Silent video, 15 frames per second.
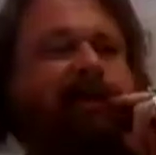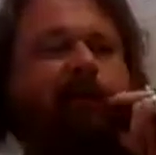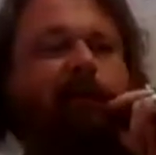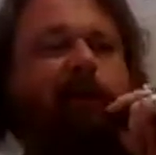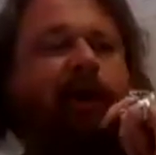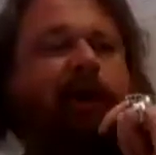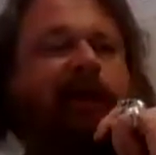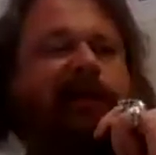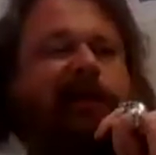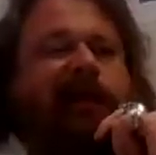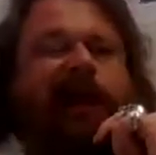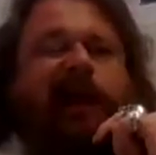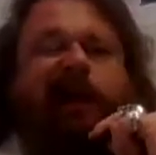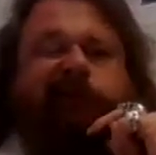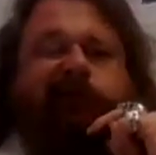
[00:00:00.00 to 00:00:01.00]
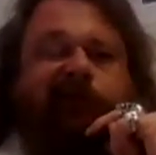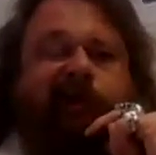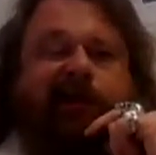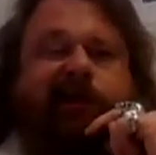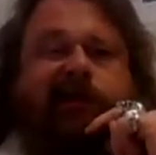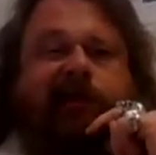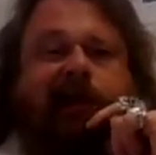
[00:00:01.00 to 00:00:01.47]
so what is an
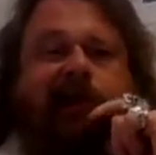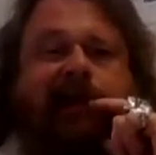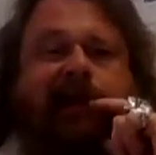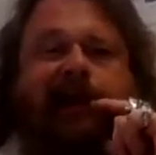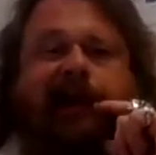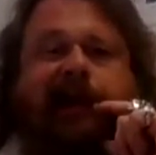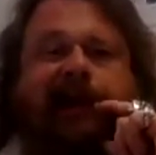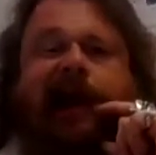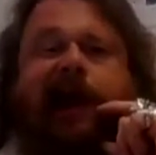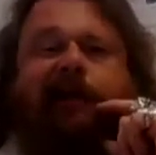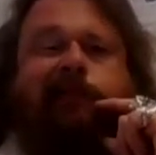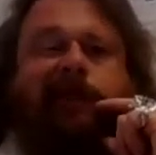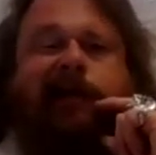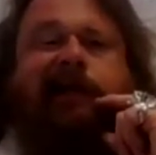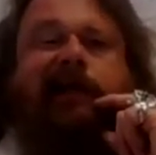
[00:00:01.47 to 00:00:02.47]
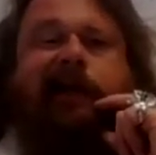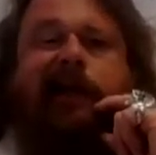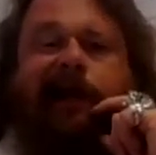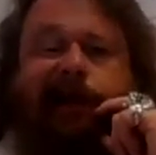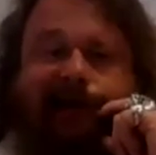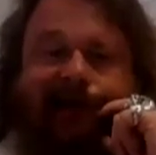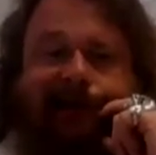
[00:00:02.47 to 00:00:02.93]
average Abbie
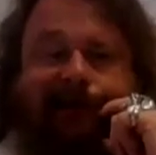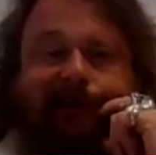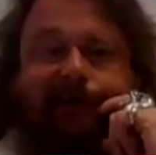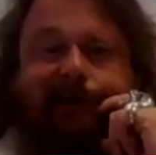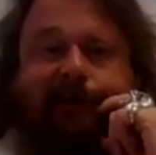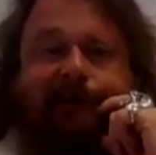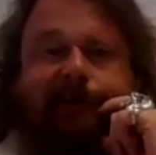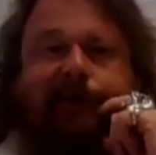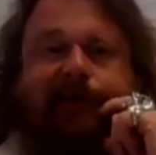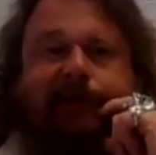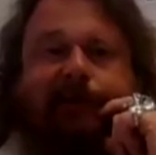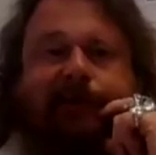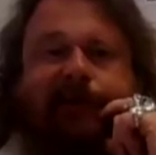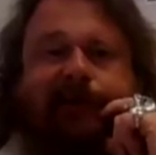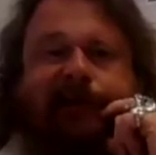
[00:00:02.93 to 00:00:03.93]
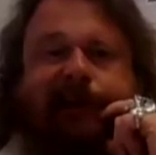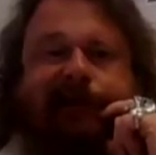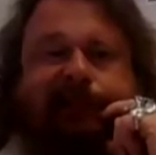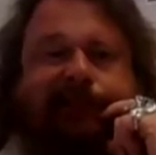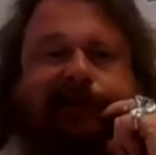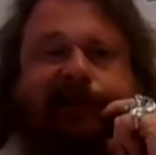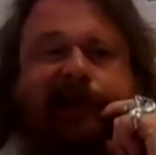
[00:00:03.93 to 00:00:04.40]
day? What does an
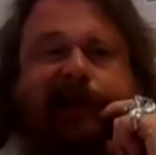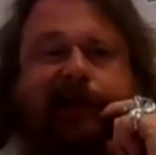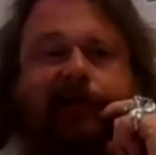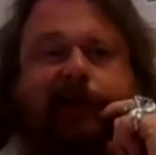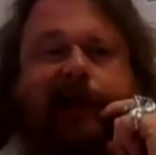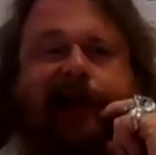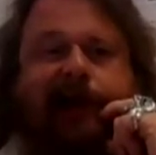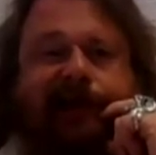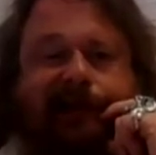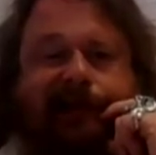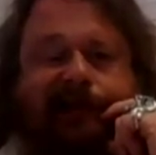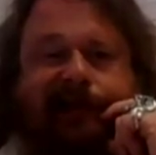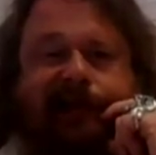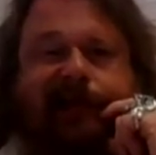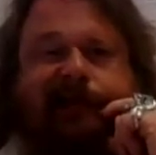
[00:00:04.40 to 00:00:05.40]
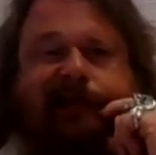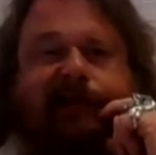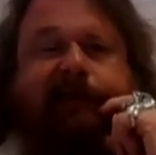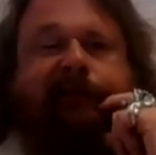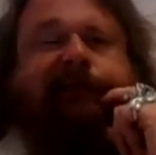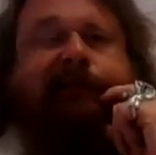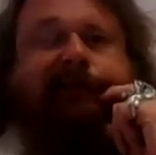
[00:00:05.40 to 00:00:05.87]
average day work consist
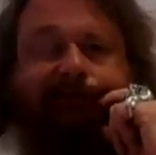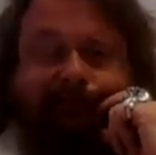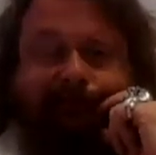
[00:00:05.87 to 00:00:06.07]
of?